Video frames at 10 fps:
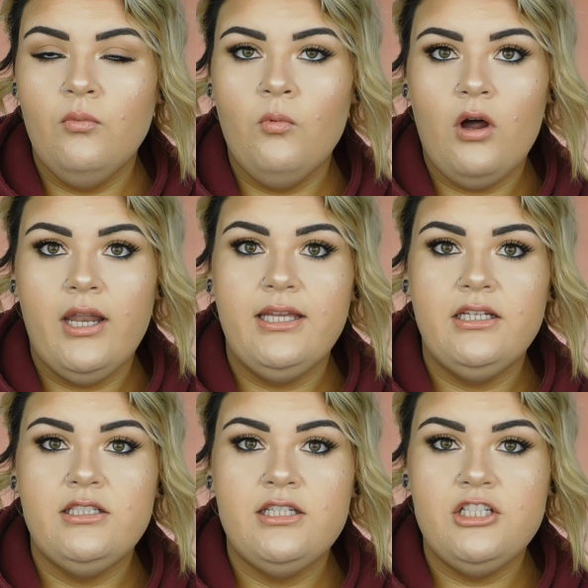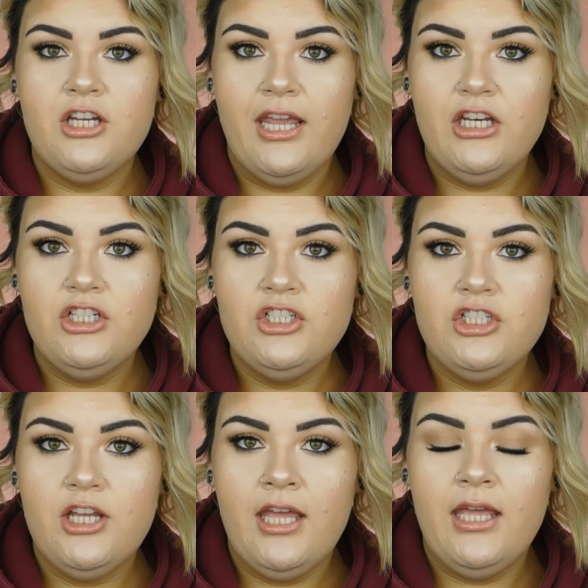wanting to
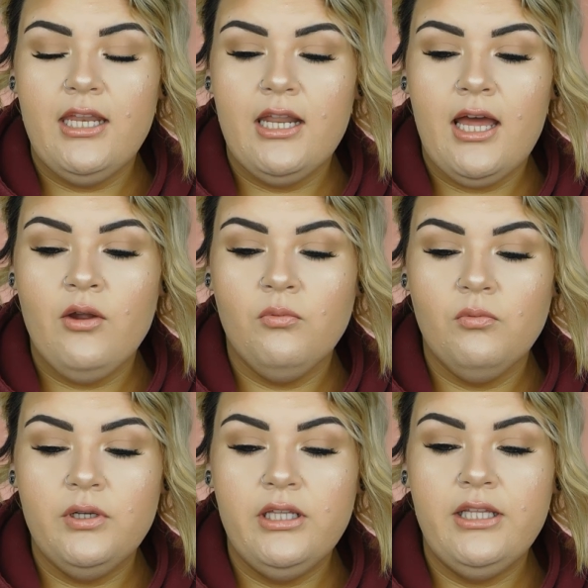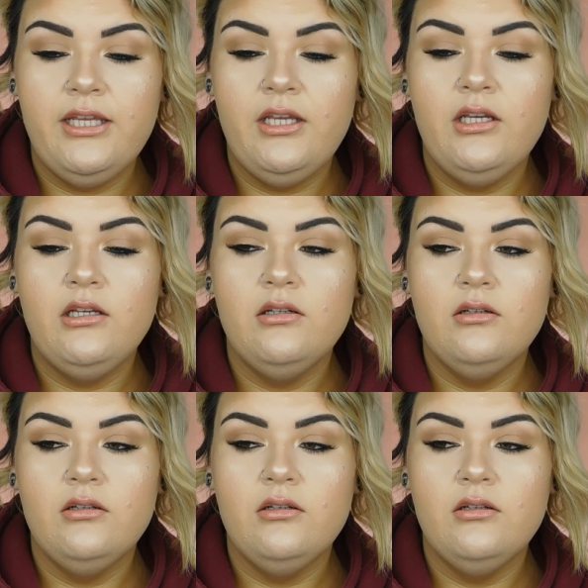change, and I really